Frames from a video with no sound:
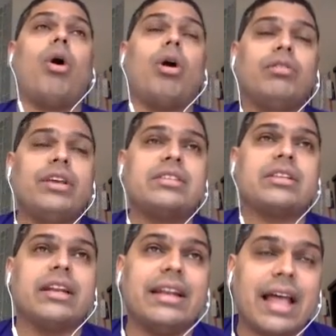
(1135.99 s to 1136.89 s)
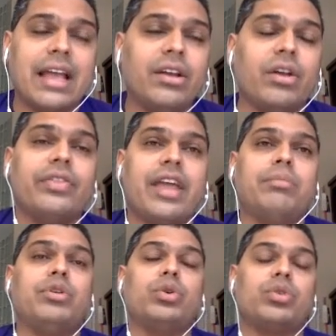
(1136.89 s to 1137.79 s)
always rely on
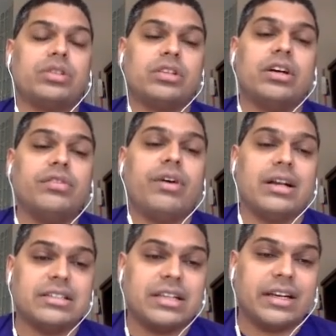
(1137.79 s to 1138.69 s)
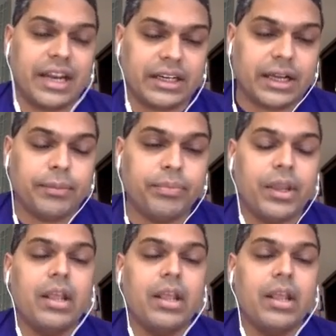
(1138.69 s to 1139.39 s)
them to serve us the data